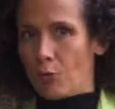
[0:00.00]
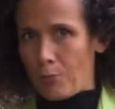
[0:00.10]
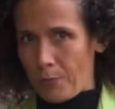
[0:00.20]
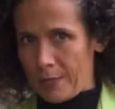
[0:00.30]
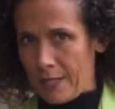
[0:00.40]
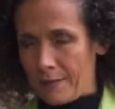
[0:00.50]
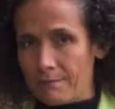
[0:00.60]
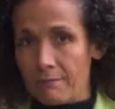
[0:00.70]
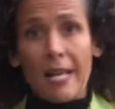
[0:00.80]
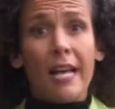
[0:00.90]
your property.
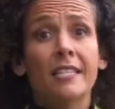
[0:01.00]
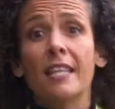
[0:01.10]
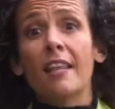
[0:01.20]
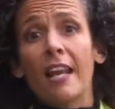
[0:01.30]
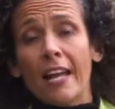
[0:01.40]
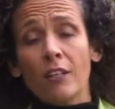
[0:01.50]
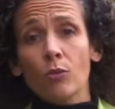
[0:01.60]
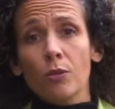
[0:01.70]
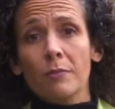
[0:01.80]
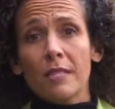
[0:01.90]
Is it the
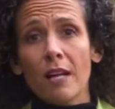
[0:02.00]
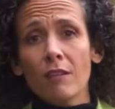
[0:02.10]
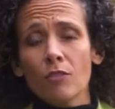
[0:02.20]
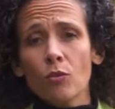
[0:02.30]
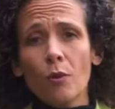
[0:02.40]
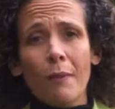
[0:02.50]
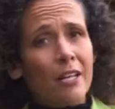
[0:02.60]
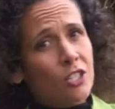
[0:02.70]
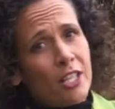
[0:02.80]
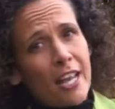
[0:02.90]
landlord themselves or a
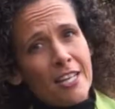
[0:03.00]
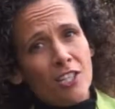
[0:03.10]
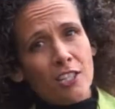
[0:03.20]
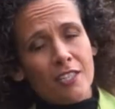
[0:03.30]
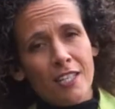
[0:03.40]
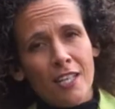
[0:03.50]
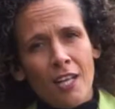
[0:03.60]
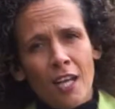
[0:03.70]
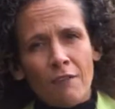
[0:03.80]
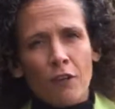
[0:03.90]
managing agent?
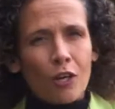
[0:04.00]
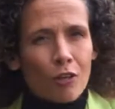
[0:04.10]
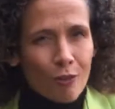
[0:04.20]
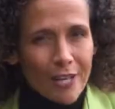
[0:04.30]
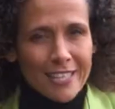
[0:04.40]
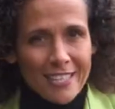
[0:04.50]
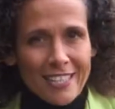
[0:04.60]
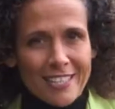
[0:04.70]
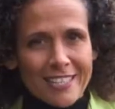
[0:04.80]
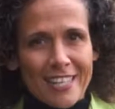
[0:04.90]
For a great
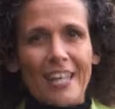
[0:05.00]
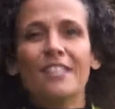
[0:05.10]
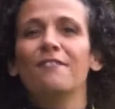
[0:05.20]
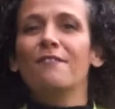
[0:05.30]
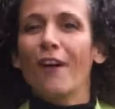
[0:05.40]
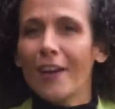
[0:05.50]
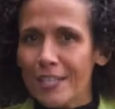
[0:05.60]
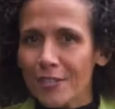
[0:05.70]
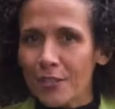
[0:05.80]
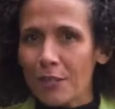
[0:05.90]
tenancy, it's
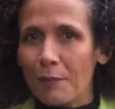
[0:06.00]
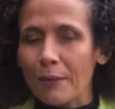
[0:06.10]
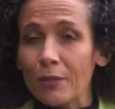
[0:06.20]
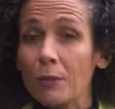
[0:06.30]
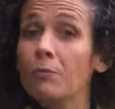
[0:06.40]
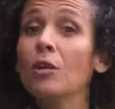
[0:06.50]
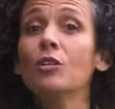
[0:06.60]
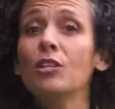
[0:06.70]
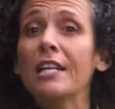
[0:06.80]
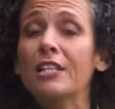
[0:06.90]
vital that you build a
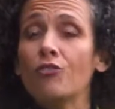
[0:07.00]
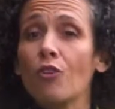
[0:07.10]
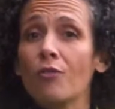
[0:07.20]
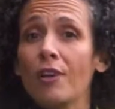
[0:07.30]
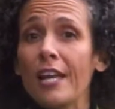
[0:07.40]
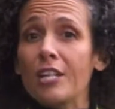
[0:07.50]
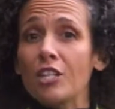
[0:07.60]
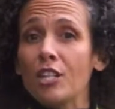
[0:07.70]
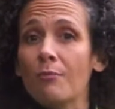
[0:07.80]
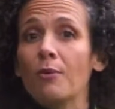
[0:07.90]
mutually strong
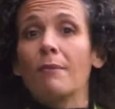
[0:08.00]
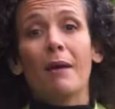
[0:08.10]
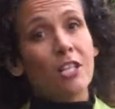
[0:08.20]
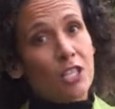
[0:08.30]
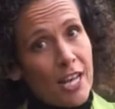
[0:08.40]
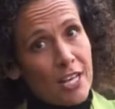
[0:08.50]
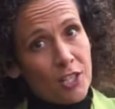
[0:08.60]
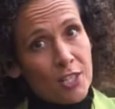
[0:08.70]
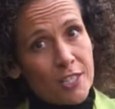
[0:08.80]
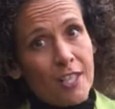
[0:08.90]
relationship with the managing
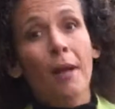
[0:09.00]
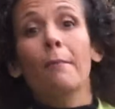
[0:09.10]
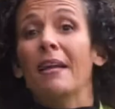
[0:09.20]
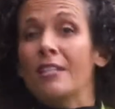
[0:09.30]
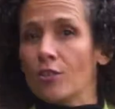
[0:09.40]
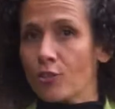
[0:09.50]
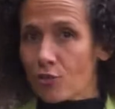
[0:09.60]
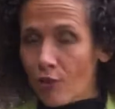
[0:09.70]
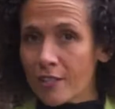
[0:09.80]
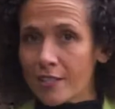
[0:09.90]
agent based on
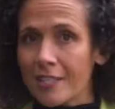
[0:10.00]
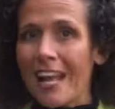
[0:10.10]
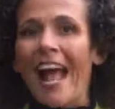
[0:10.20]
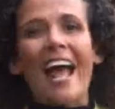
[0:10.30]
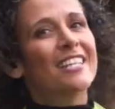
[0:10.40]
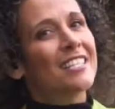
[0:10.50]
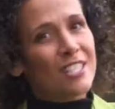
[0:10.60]
trust and